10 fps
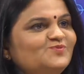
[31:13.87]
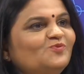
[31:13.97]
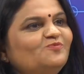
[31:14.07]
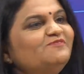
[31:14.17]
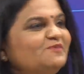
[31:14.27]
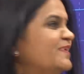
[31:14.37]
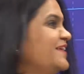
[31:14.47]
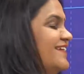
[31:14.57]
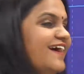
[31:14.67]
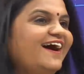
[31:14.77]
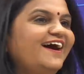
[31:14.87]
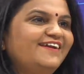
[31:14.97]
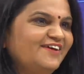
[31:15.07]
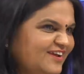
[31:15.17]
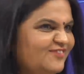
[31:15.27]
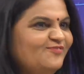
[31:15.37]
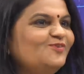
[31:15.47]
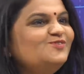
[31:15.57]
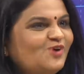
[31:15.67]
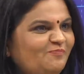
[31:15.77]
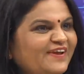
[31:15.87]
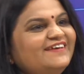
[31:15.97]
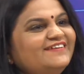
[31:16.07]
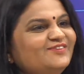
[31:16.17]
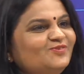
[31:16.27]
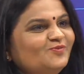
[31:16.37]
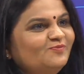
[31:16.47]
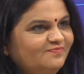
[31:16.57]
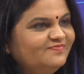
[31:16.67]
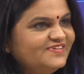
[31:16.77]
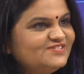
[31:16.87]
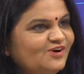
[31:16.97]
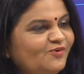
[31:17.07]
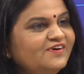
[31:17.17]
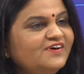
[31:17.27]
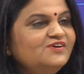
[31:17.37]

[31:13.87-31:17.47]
So we women are running for shopping to discount.